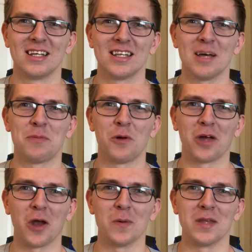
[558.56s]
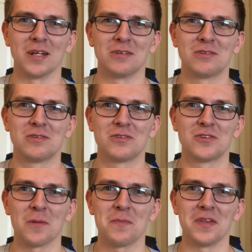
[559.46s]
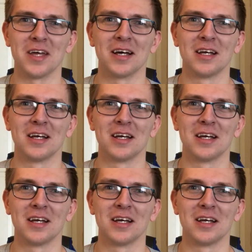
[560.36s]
That poor girl with a trumpet there.